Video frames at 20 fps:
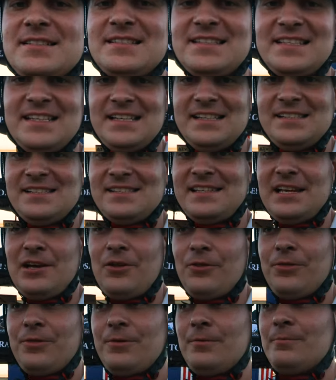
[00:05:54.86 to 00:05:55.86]
that's the
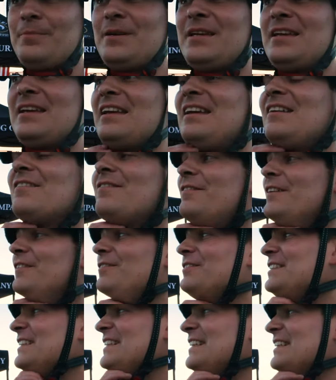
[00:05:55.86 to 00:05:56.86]
Stealth
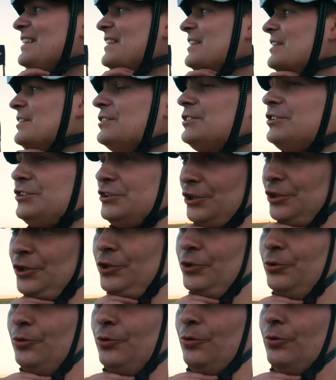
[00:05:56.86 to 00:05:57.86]

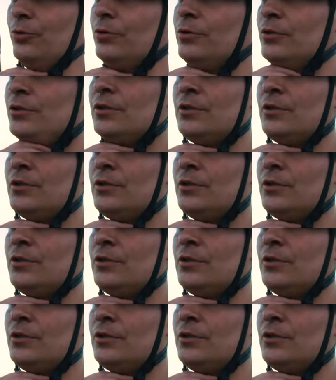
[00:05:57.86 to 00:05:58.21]
B52,